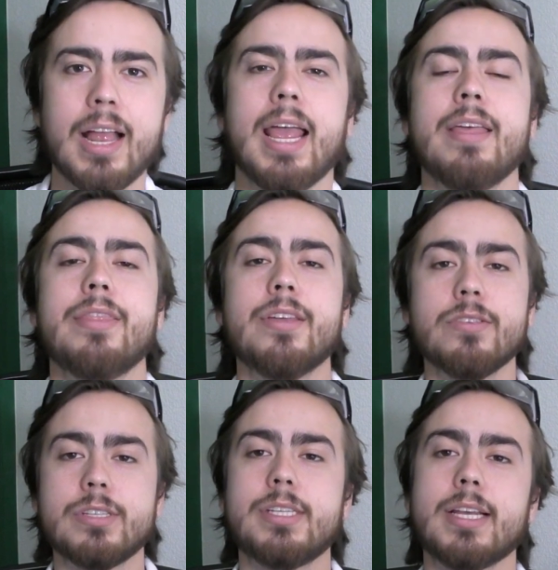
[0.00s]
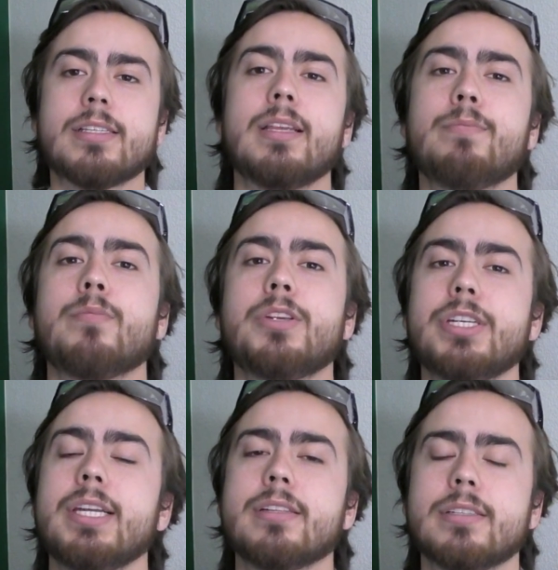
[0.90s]
And those 6 simple
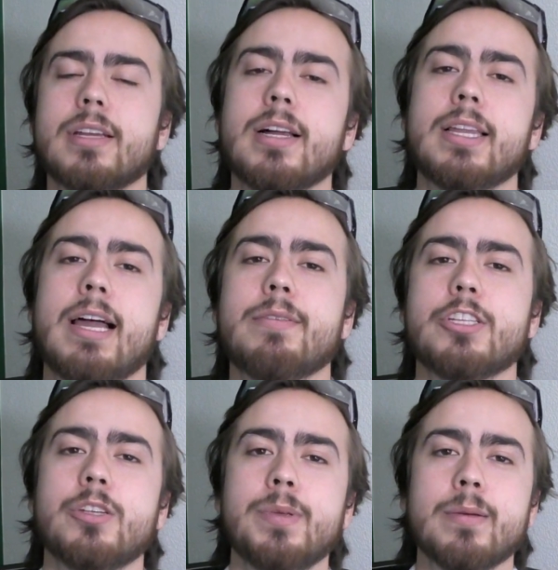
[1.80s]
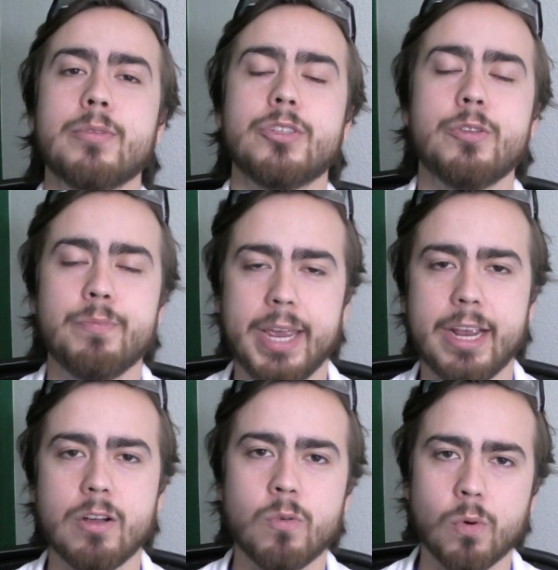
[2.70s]
machines allow us to be able to
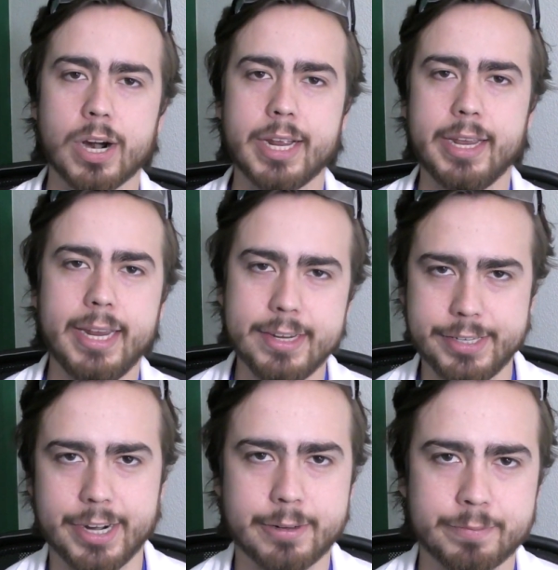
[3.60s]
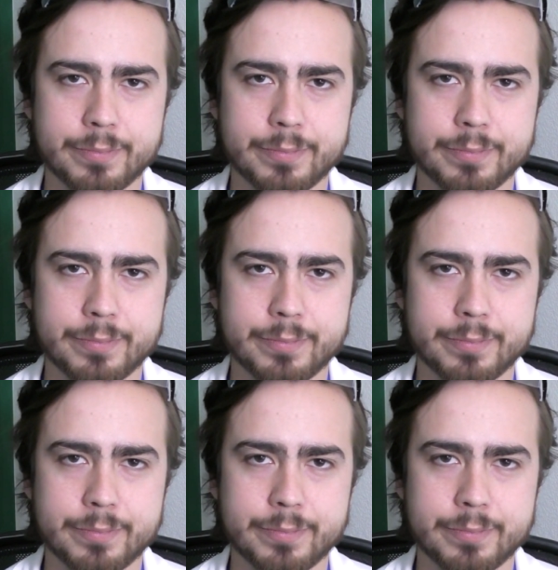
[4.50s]
make work easier.